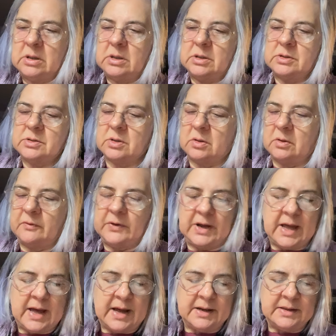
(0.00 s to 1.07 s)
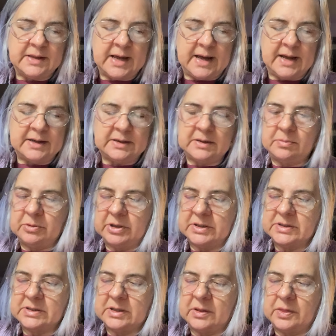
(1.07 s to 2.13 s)
So if I add that
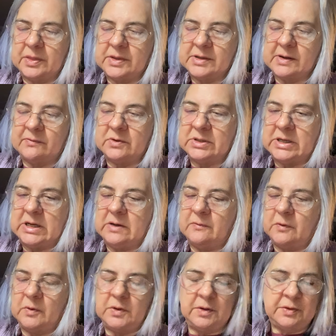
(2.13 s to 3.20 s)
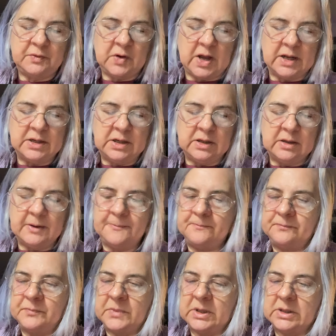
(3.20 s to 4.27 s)
plus 17 for the thread,
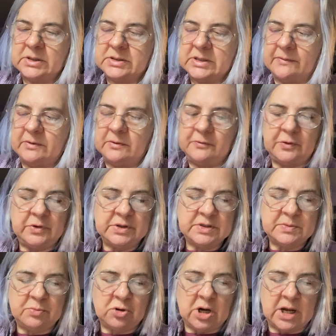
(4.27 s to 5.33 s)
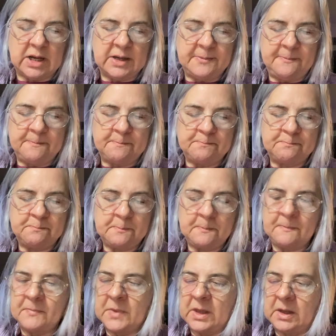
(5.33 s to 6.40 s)
7 for the spray,
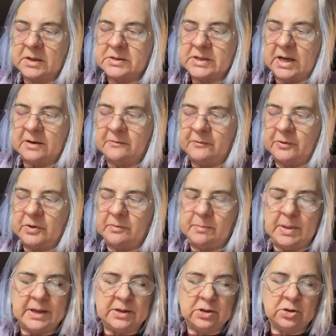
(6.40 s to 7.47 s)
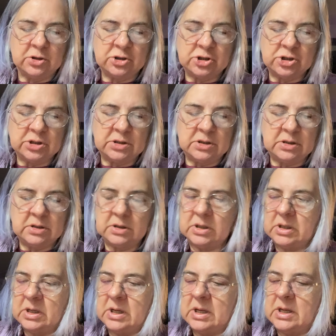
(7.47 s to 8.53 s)
10 for the pin cushion,
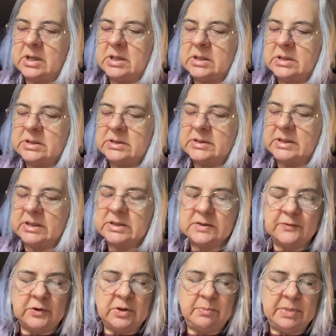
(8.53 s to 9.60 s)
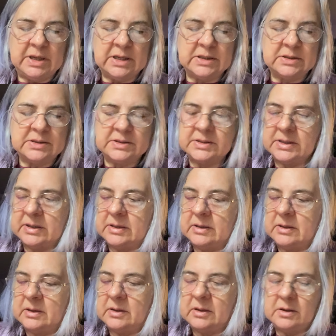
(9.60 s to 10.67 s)
6 for the pins,
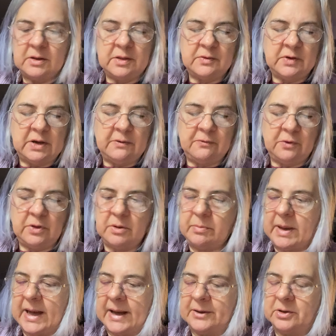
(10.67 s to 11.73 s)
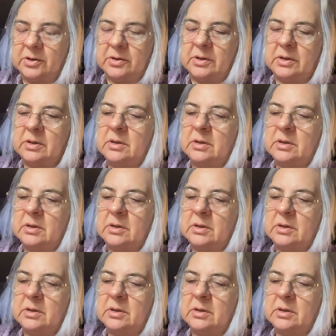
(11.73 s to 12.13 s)
3 for the pattern,